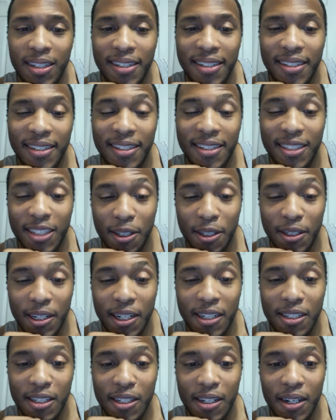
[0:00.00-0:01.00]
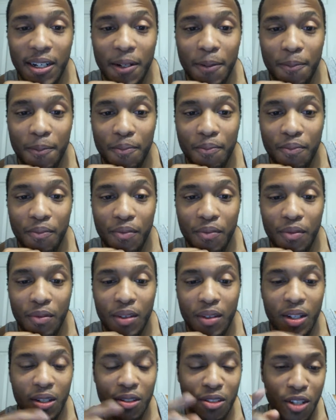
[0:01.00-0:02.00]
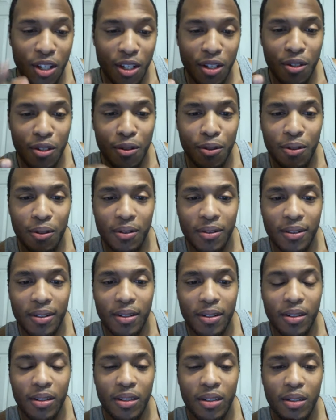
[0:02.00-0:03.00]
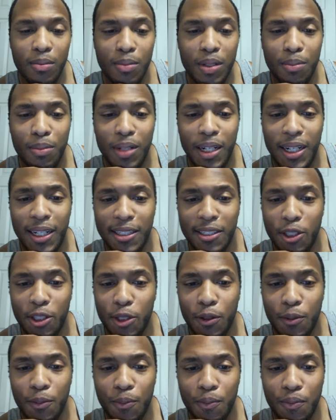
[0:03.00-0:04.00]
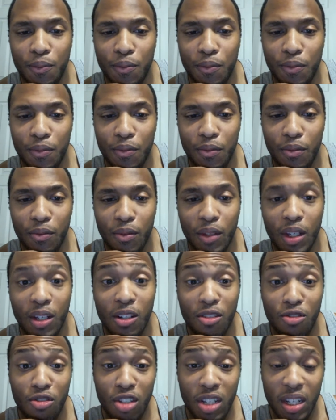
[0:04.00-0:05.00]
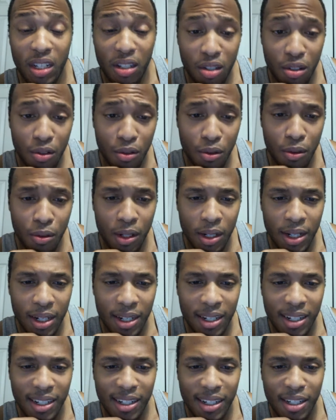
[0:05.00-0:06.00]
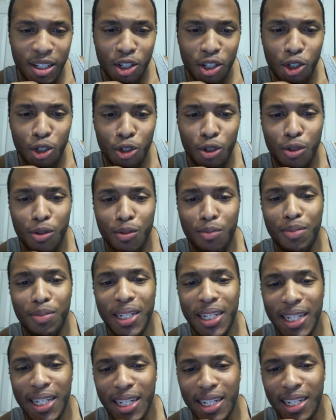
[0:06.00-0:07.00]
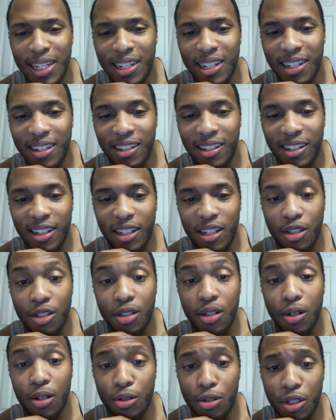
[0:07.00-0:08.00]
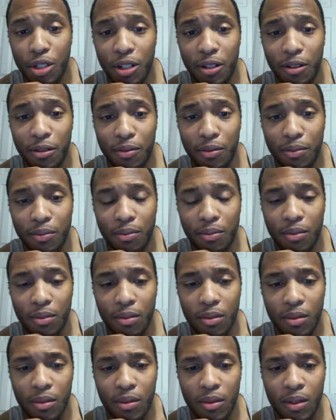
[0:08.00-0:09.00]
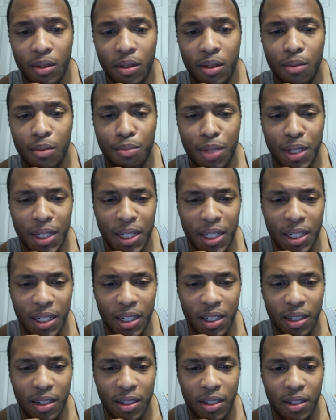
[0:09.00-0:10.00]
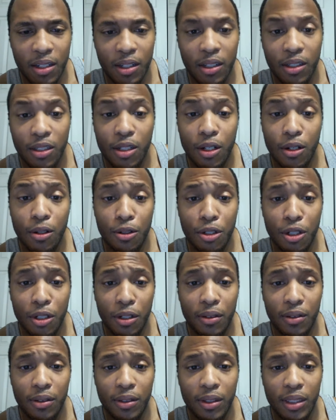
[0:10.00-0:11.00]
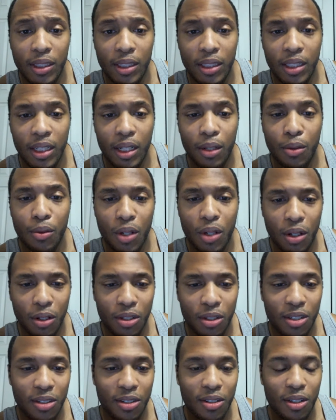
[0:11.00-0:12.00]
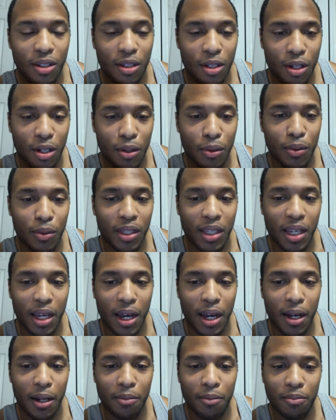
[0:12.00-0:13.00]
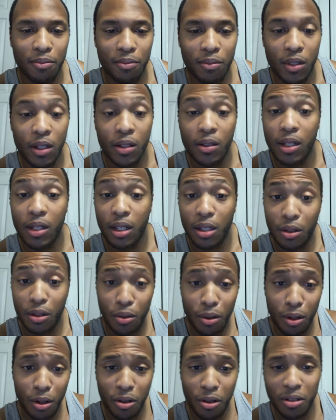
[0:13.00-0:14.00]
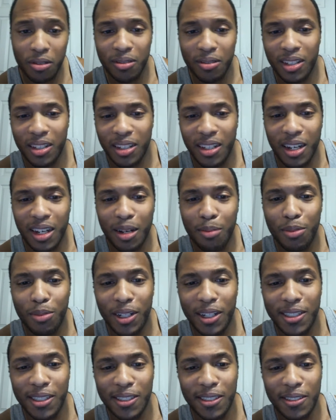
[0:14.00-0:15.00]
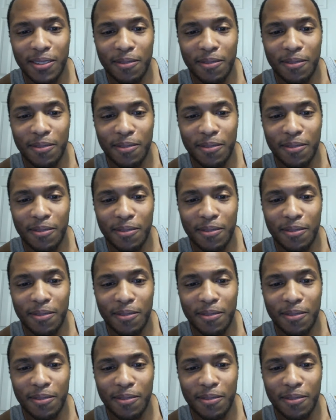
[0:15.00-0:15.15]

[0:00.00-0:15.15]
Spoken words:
Until next time, continue to be blessed. Continue to be a soldier. Be a soldier that walks along with God. Thank you all, and God bless.